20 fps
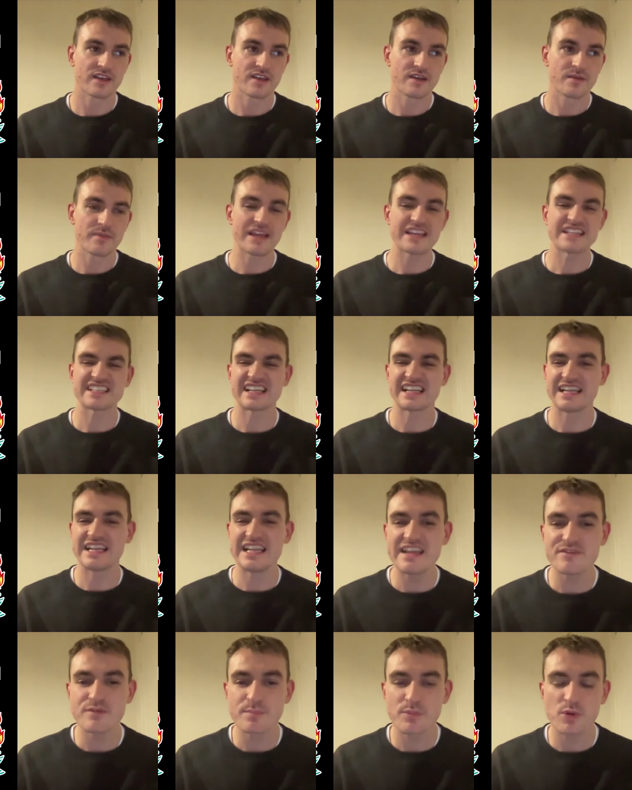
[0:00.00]
basically
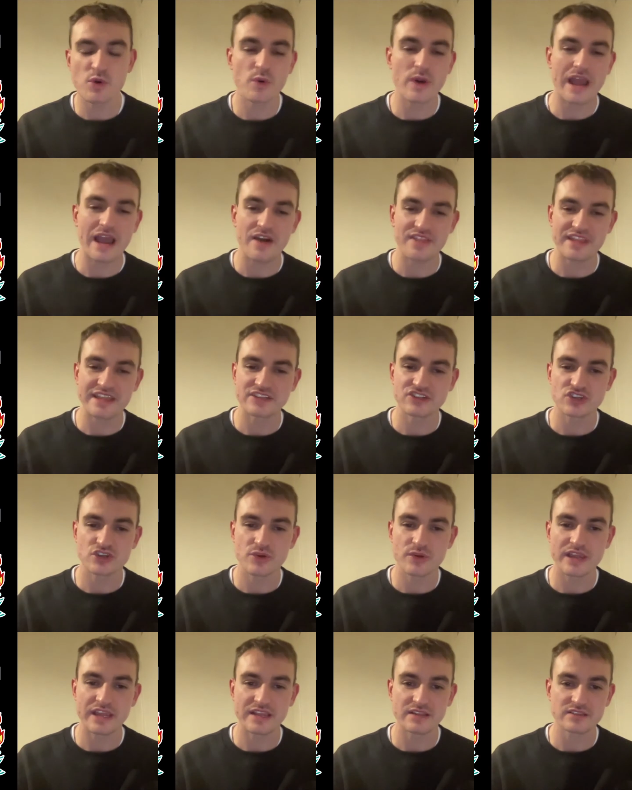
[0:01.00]
Liverpool, how they're
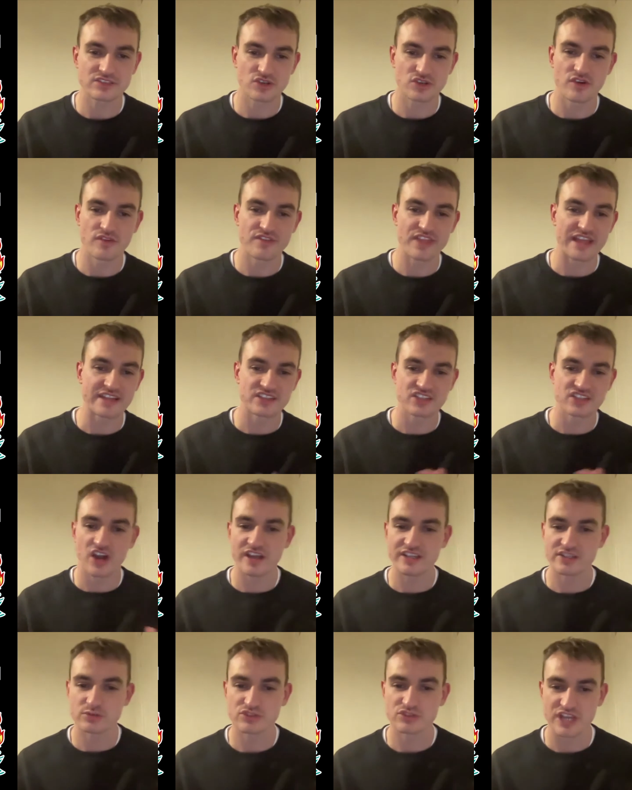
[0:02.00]
doing, sort of their
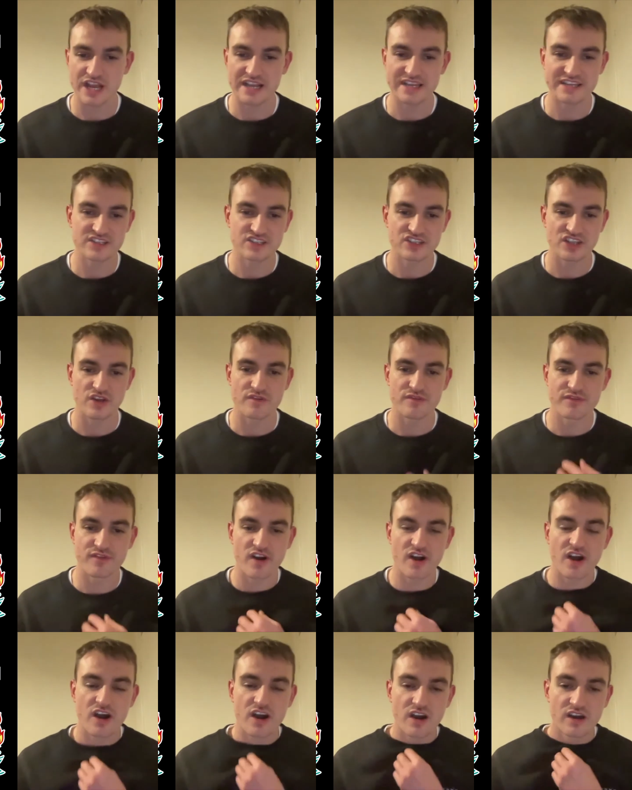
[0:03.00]
title challenge so
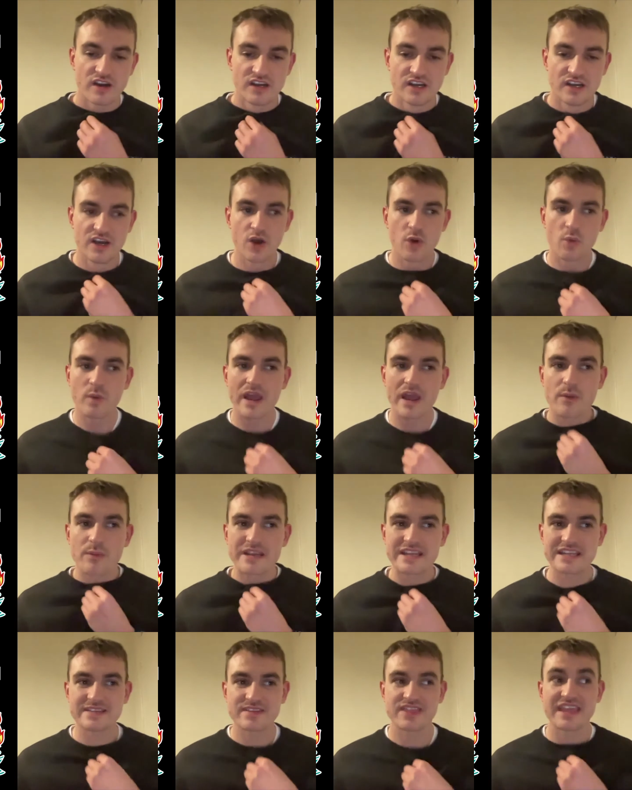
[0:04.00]
far, where
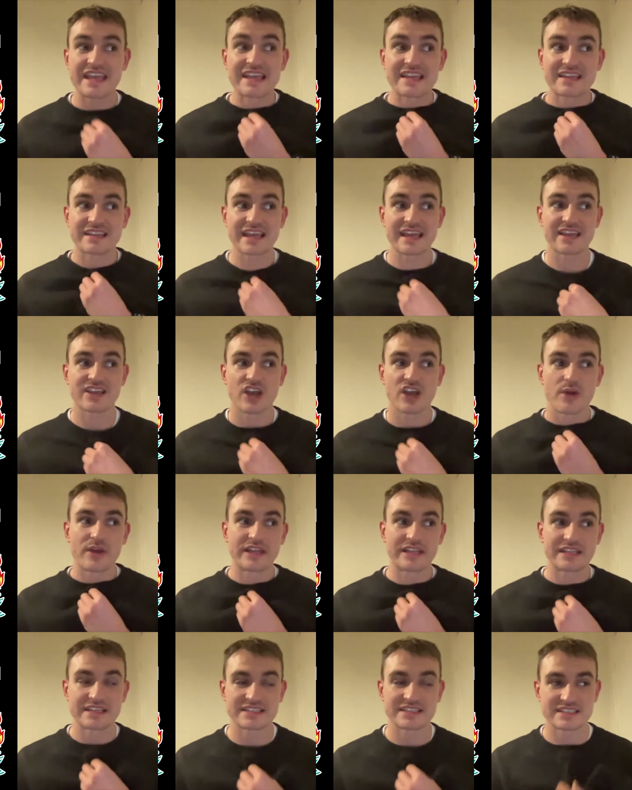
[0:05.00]
we think they're
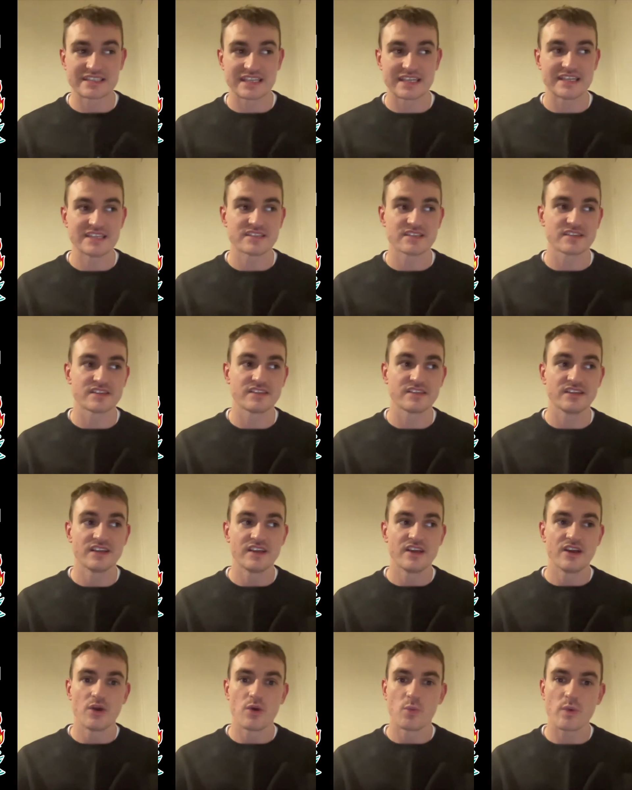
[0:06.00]
going this season,
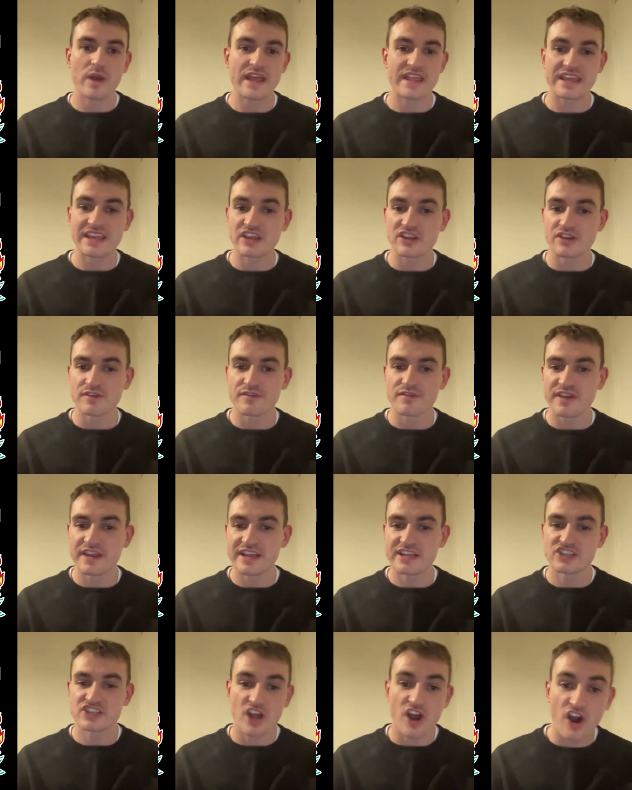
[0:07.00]
where they're going to
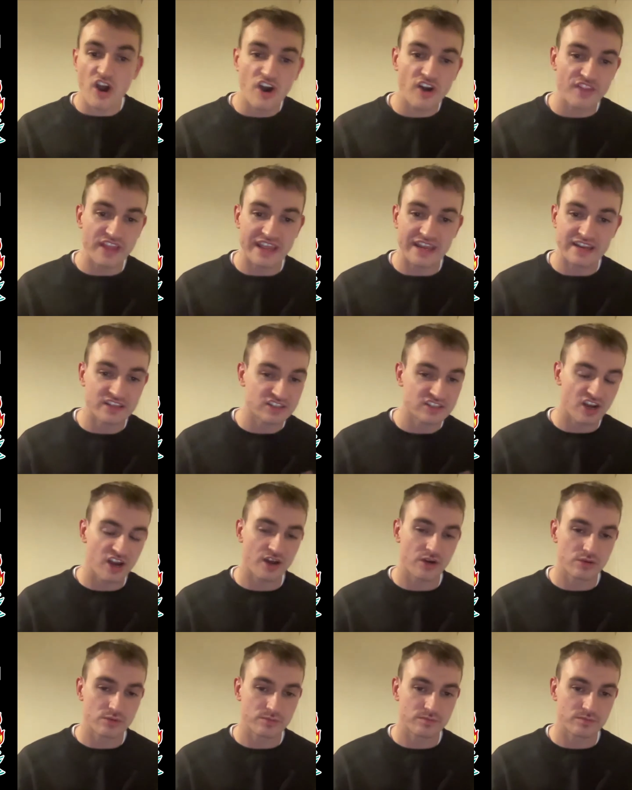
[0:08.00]
finish. Are they in a
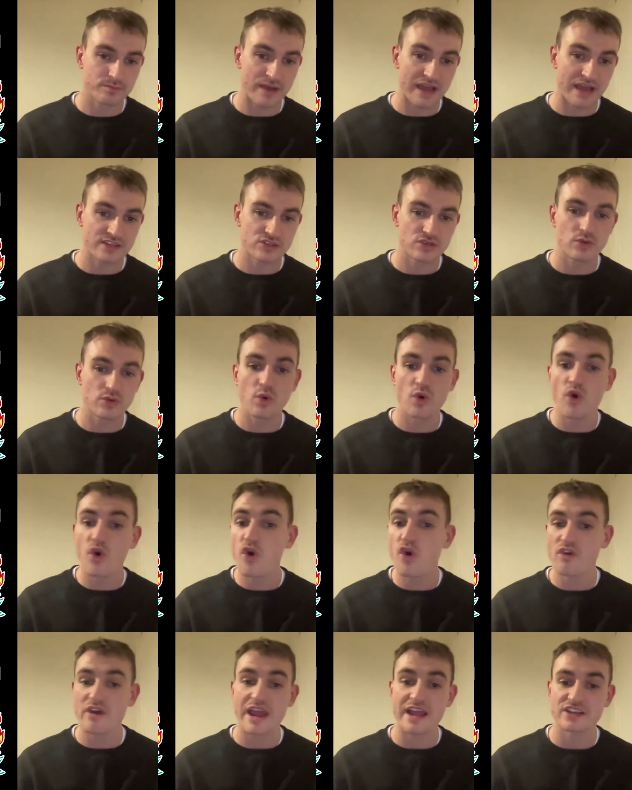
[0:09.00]
title battle,
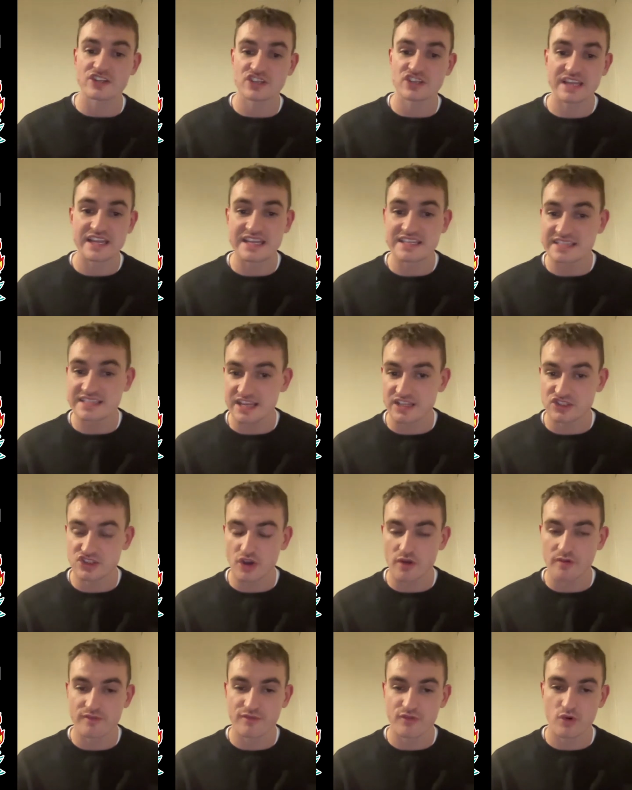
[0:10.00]
or actually is it a
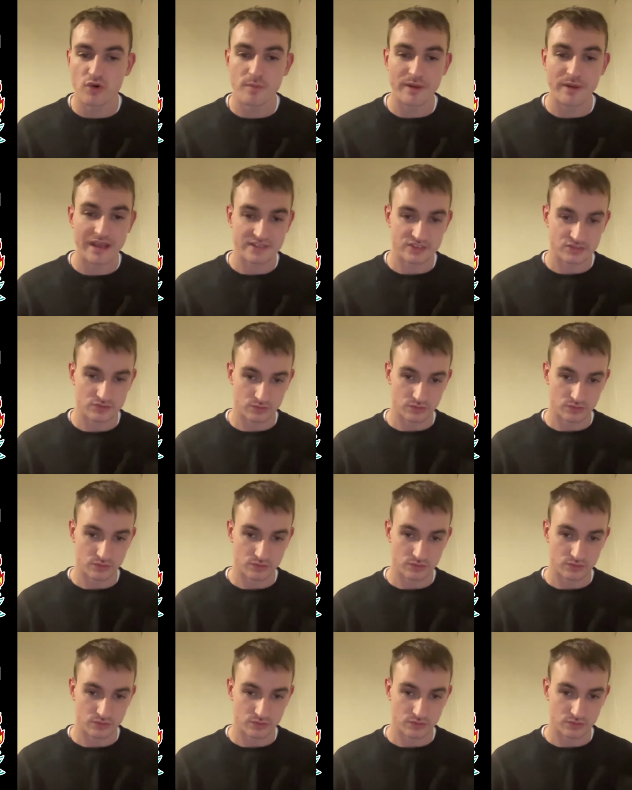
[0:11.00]
top four battle?